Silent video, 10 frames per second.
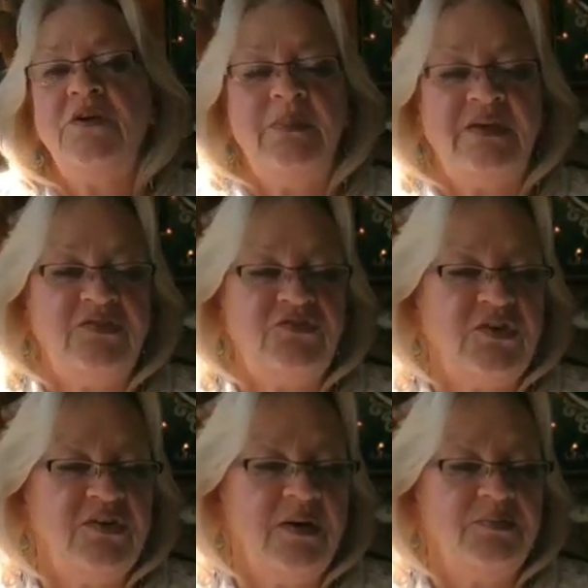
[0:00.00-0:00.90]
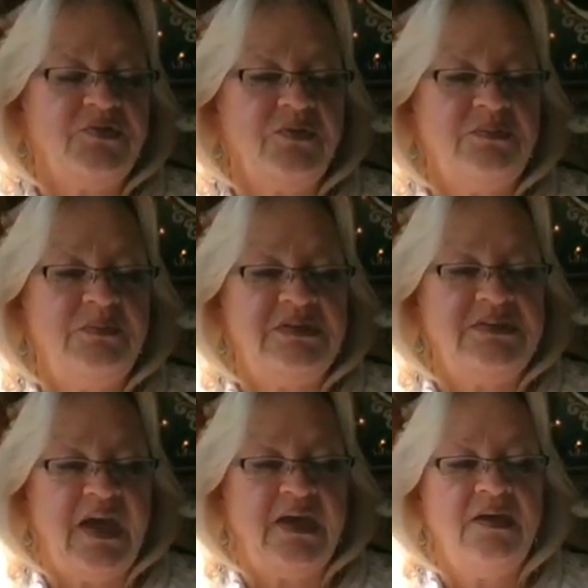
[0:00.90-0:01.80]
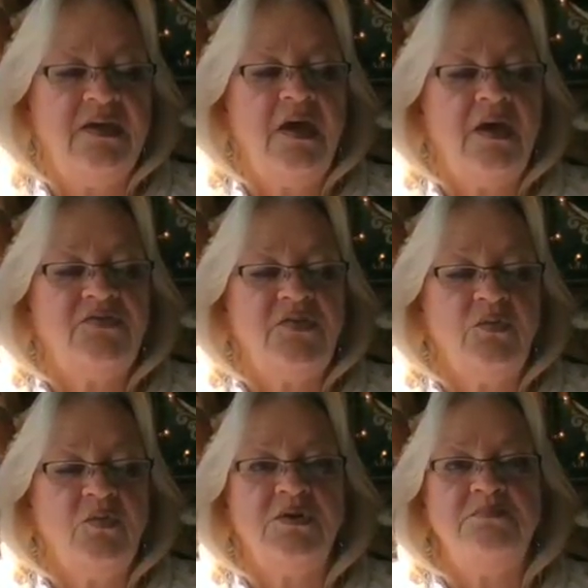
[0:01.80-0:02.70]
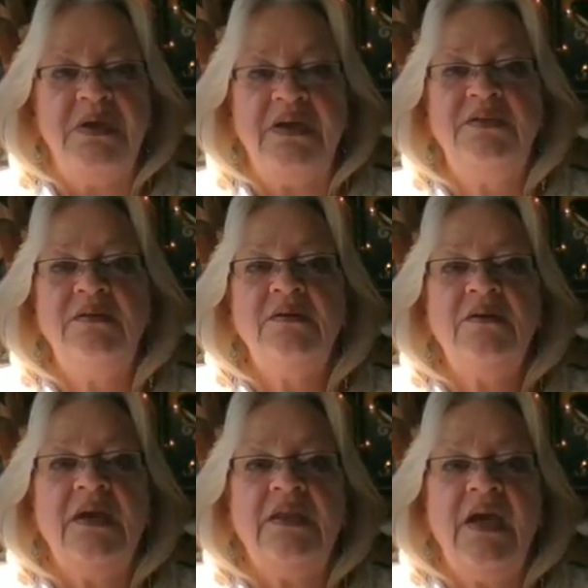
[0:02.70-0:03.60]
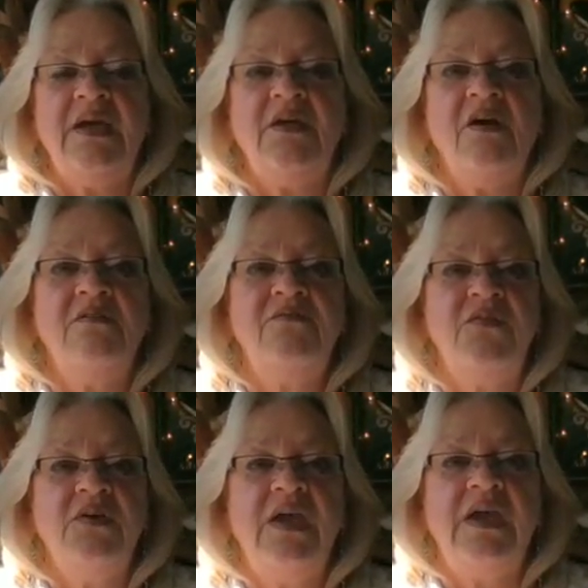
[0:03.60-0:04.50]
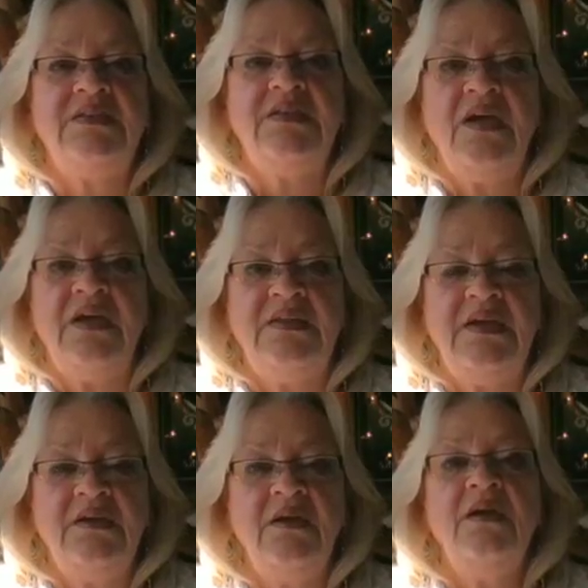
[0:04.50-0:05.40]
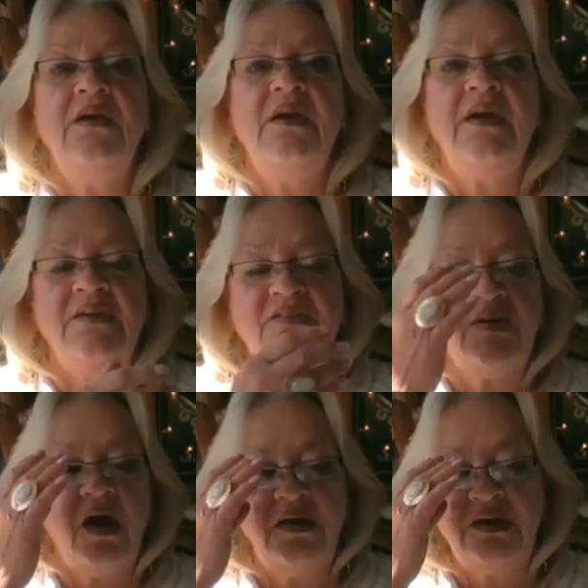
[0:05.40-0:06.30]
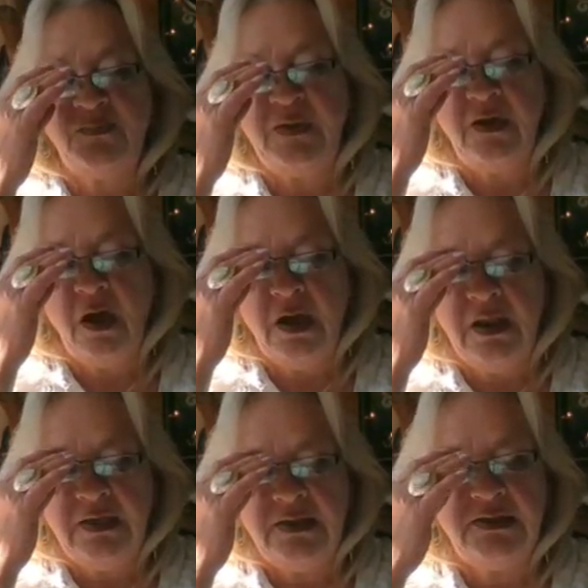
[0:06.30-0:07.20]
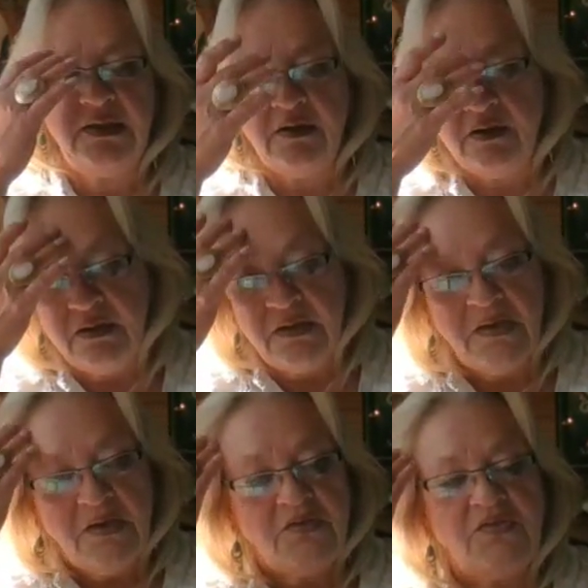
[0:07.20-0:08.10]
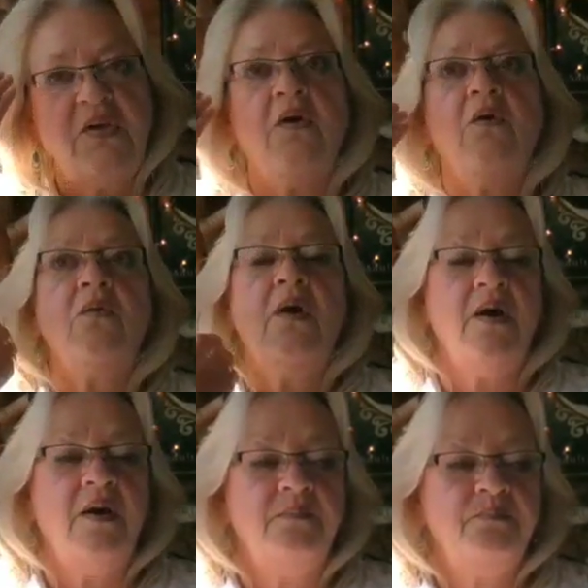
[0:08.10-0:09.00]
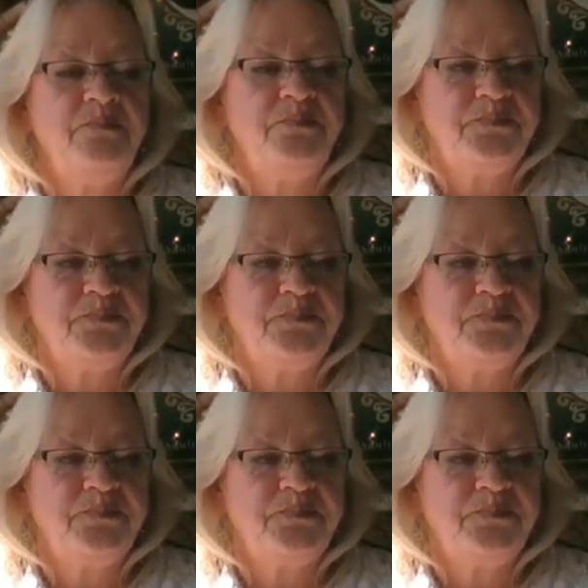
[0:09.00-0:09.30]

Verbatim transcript: your message could come through at midday. So the word mid and end of and ending is is being highlighted here. So, um,